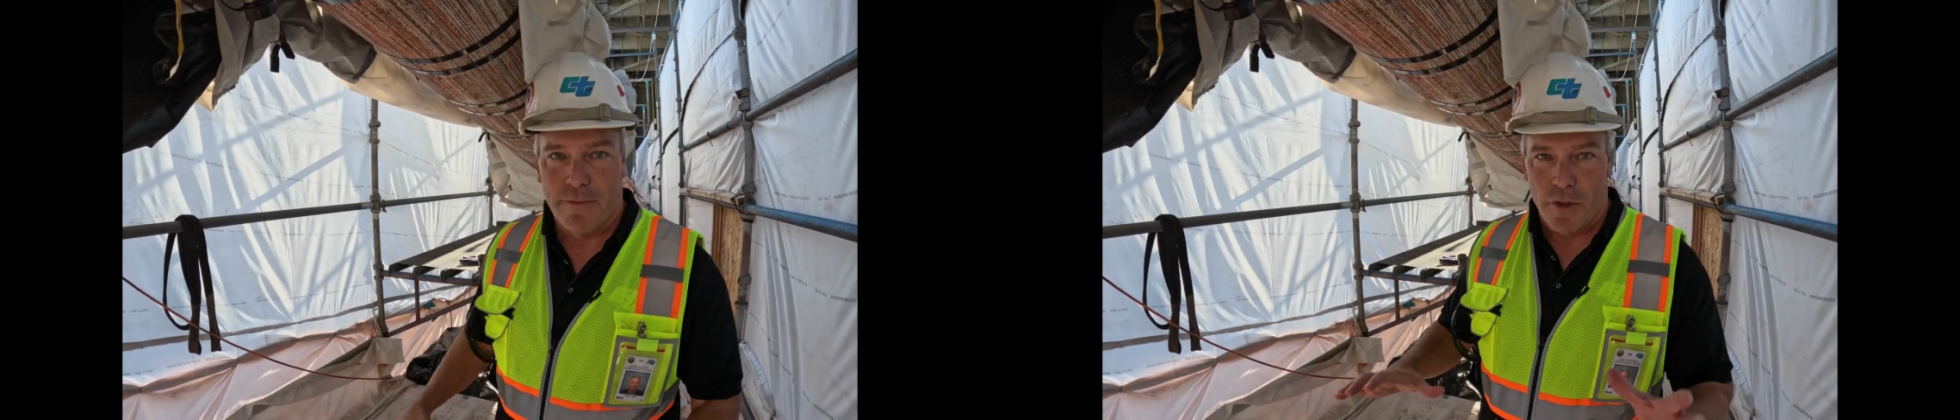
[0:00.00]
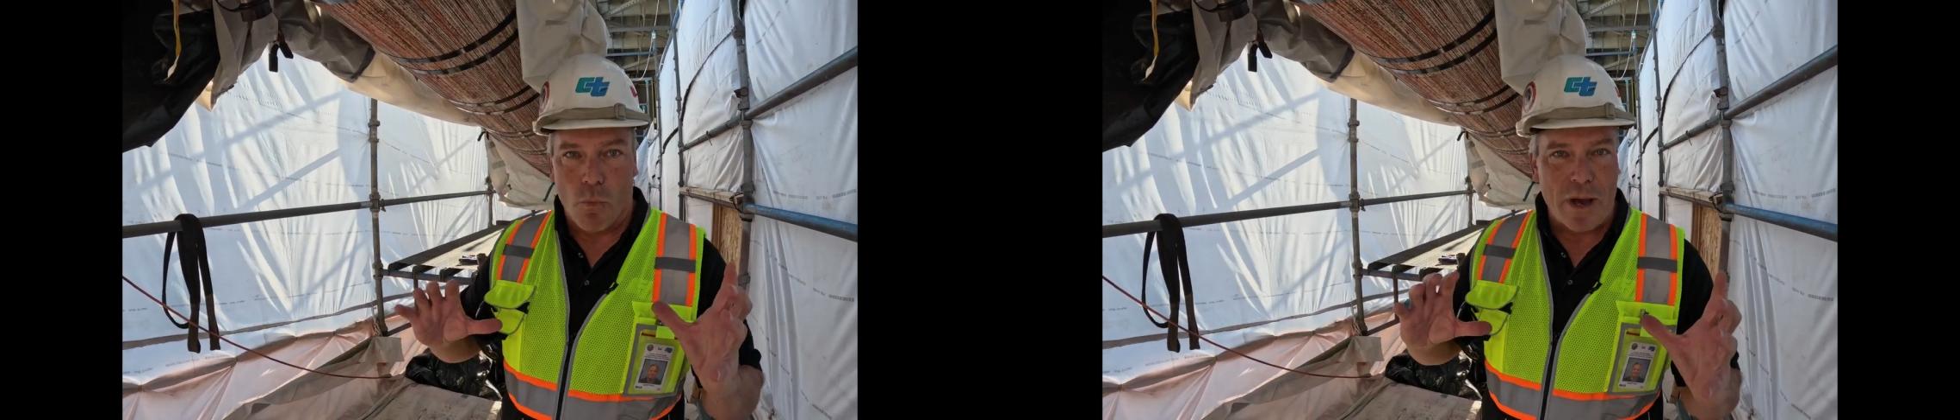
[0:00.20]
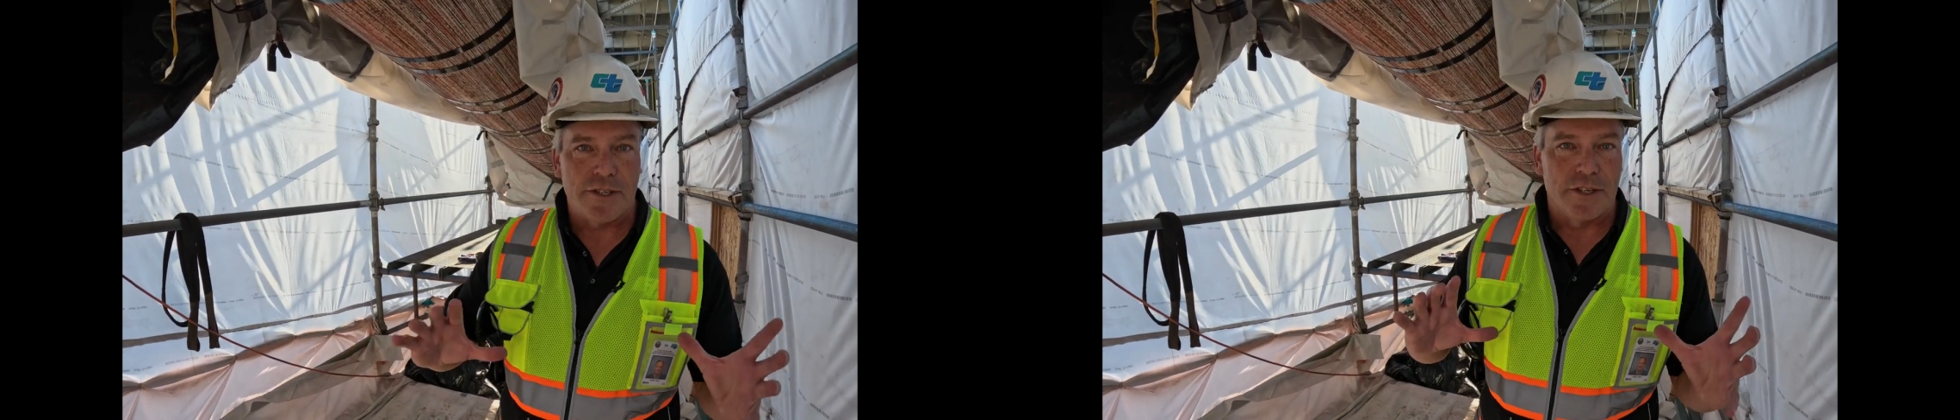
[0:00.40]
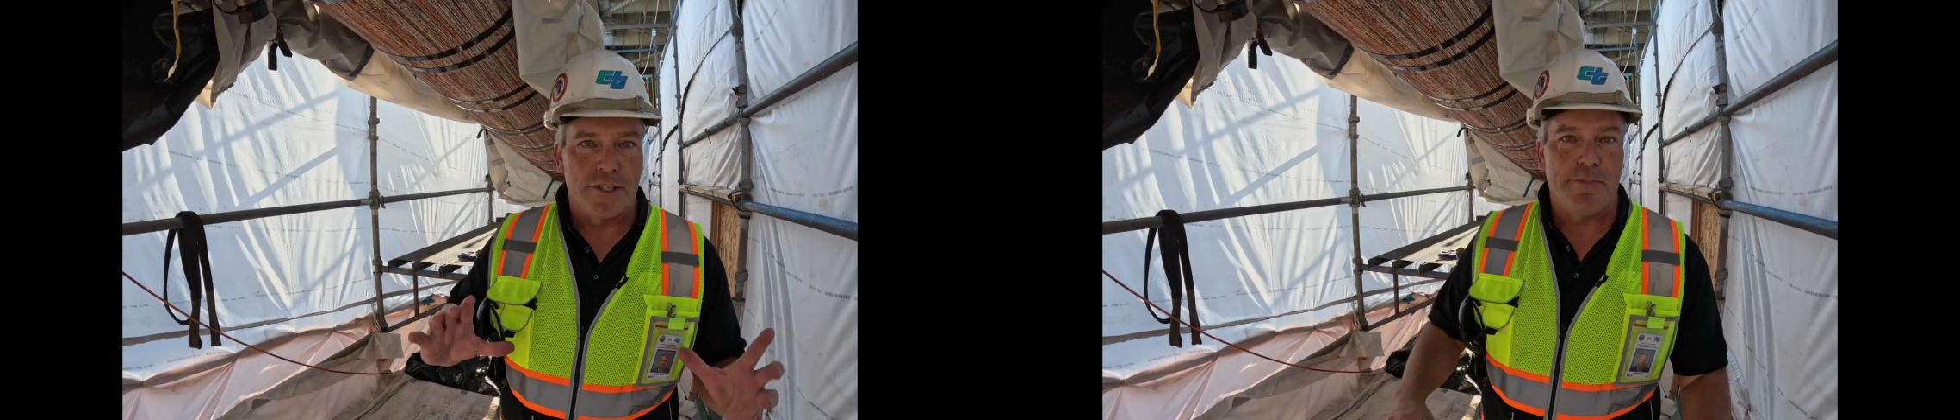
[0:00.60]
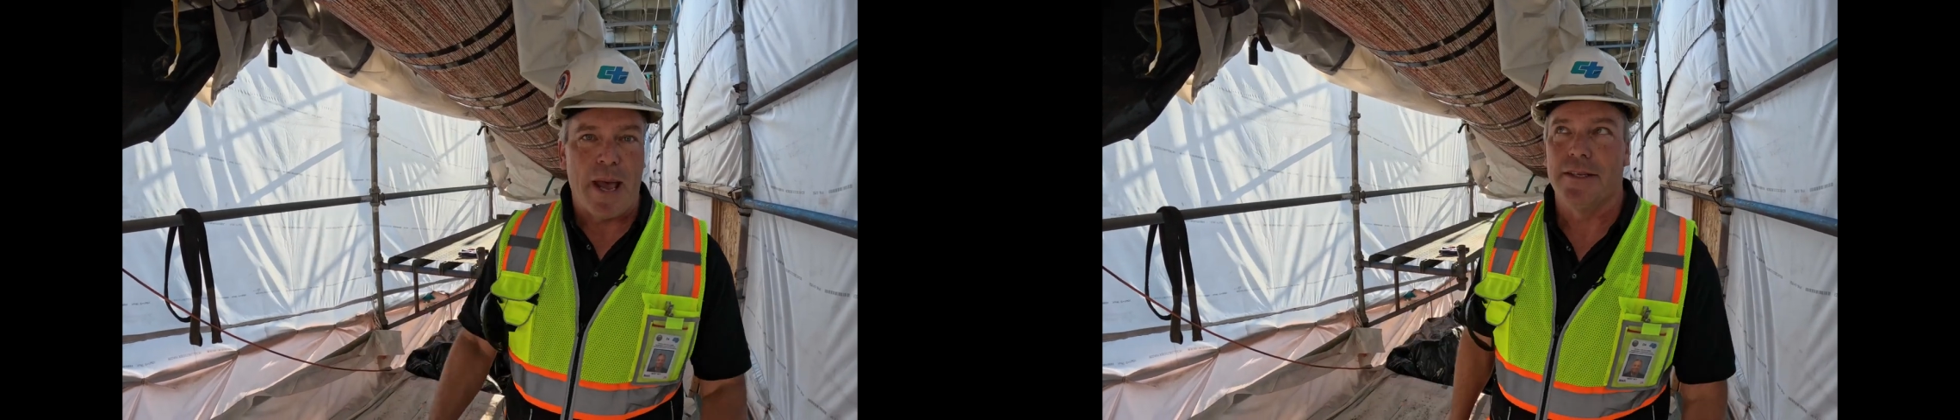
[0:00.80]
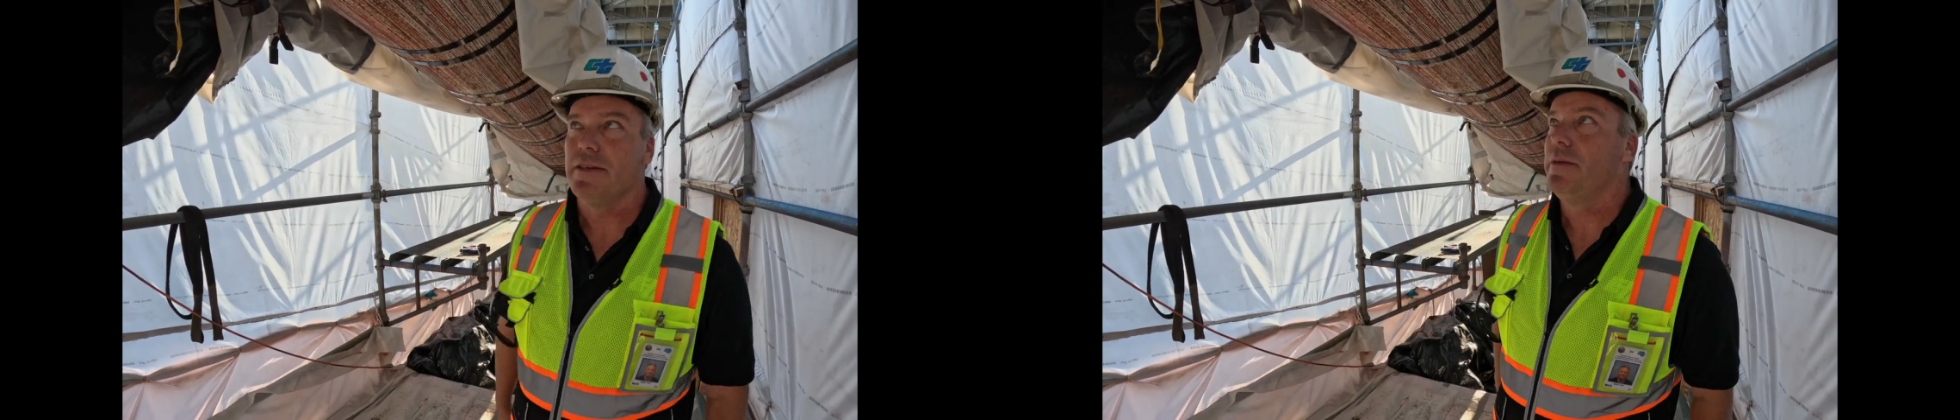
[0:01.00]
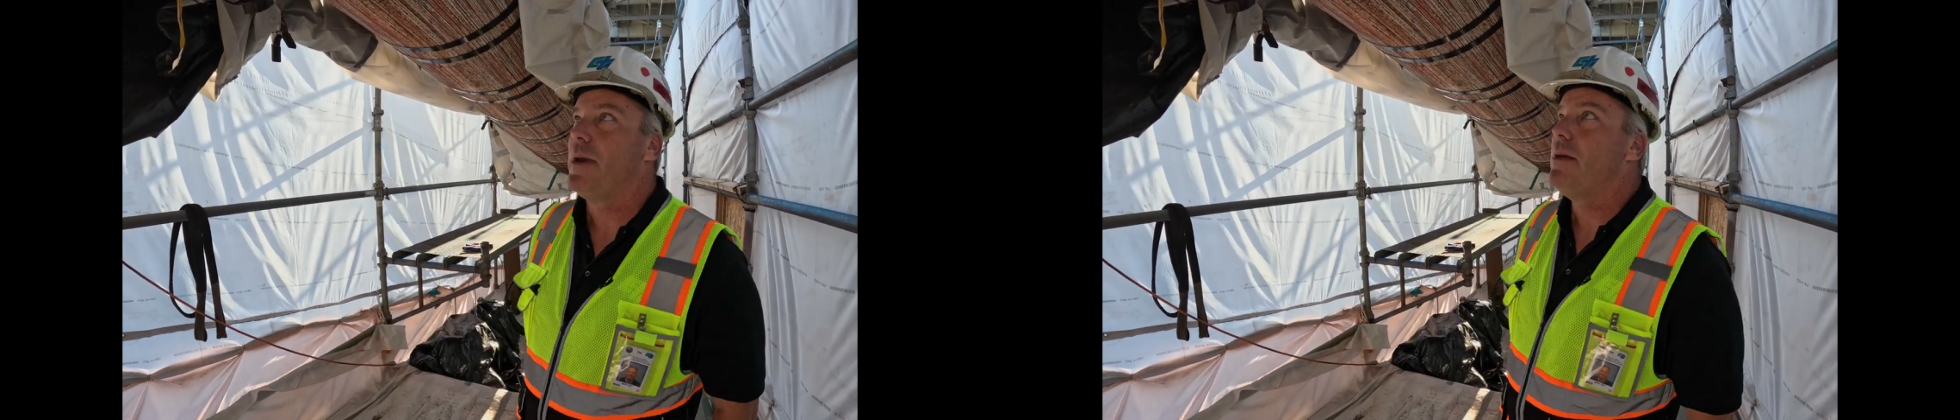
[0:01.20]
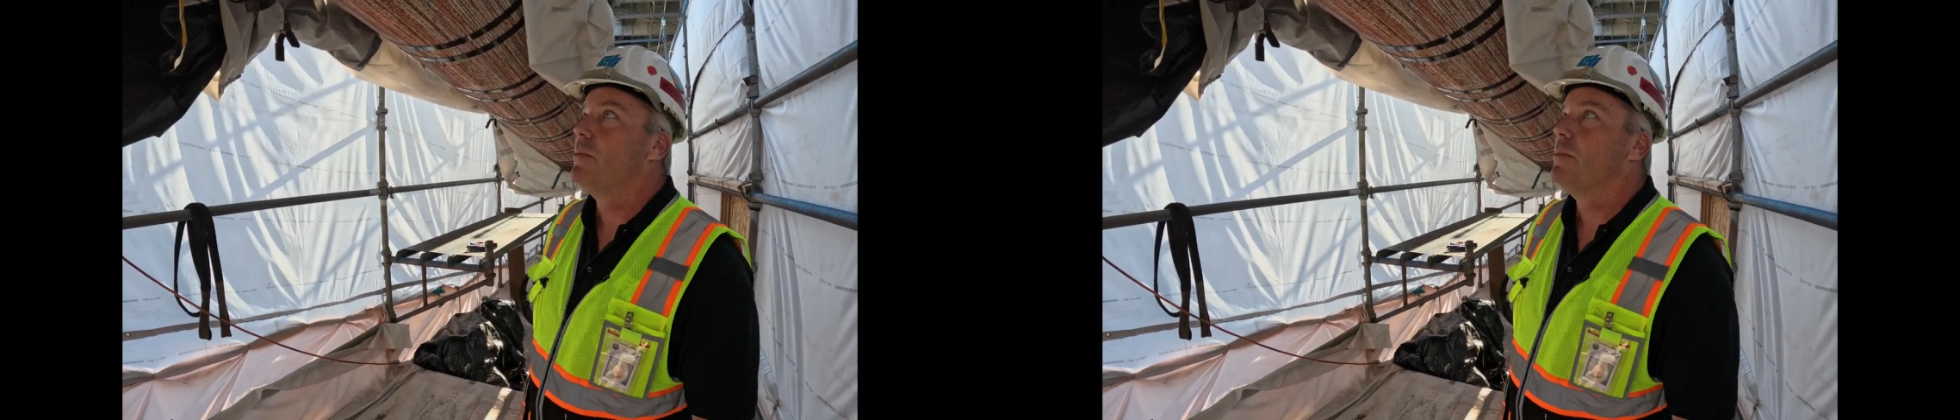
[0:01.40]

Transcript: of the western spans of the Bay